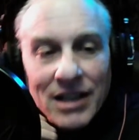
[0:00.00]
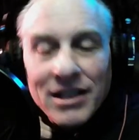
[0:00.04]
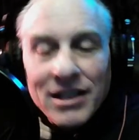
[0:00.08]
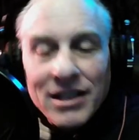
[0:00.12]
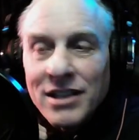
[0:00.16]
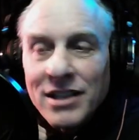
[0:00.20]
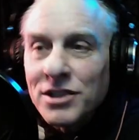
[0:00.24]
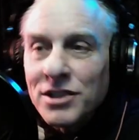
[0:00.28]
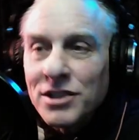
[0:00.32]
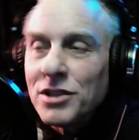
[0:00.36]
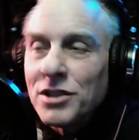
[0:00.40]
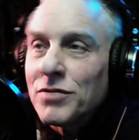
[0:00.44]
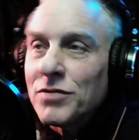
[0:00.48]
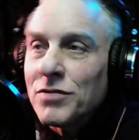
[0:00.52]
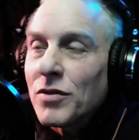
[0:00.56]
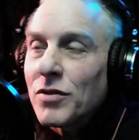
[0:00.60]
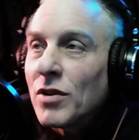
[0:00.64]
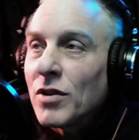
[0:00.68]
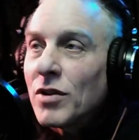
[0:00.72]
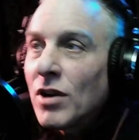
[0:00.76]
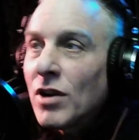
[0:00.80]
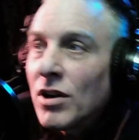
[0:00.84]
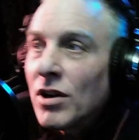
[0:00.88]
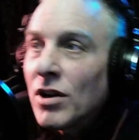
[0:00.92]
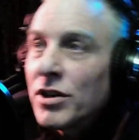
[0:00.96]
This is
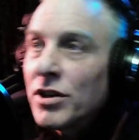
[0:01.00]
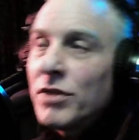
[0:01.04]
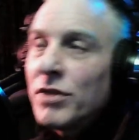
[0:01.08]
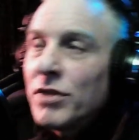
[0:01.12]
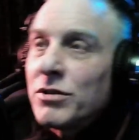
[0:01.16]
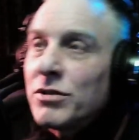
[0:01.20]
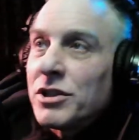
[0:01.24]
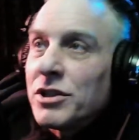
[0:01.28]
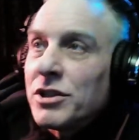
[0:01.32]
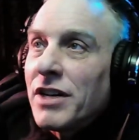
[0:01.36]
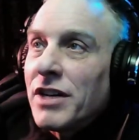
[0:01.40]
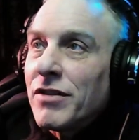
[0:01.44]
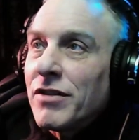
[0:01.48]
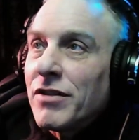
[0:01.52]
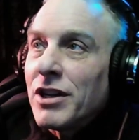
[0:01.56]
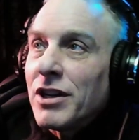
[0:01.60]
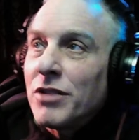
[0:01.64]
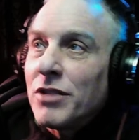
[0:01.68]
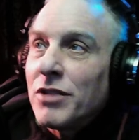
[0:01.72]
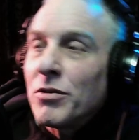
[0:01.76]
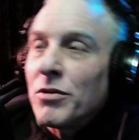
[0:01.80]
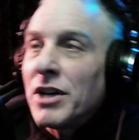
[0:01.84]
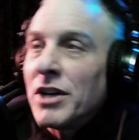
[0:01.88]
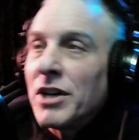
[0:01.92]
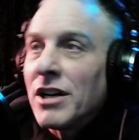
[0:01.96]
for all you
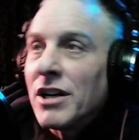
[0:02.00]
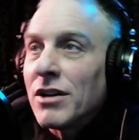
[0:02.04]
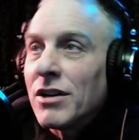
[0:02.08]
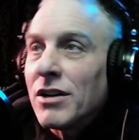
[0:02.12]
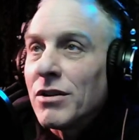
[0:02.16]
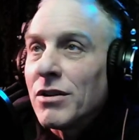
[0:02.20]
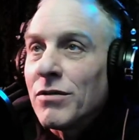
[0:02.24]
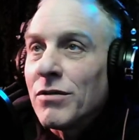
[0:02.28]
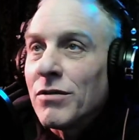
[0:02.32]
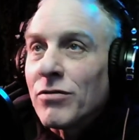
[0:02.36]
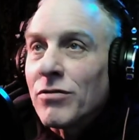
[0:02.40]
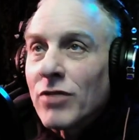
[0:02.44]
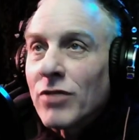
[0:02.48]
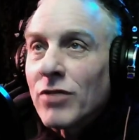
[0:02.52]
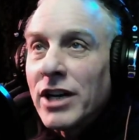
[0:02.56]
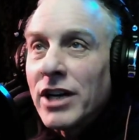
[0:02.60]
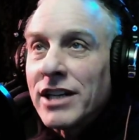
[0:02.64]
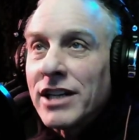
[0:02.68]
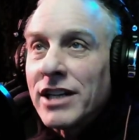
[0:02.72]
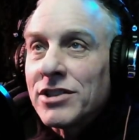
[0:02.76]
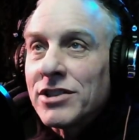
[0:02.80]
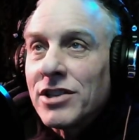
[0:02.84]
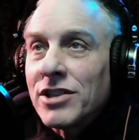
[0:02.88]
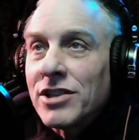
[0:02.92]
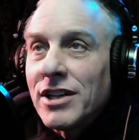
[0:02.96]
7300
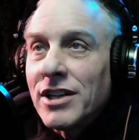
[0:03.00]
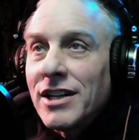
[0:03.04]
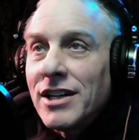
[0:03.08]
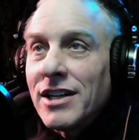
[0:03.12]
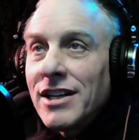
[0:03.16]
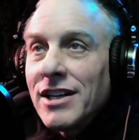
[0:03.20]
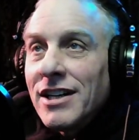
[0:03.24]
freaks